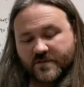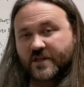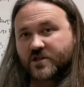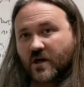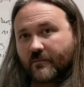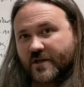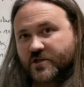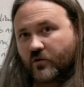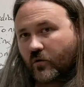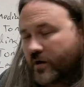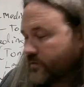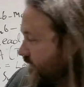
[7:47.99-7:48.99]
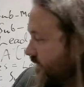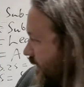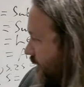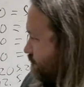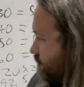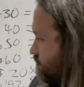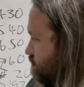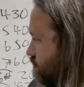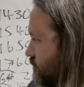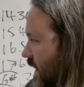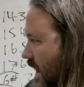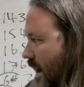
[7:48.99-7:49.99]
C sharp major chord right there,
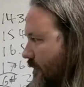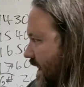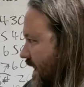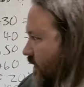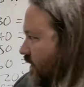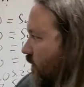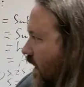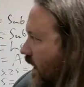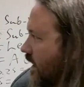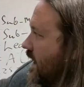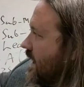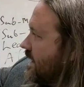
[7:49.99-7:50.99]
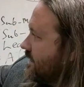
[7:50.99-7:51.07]
um, anywhere you want.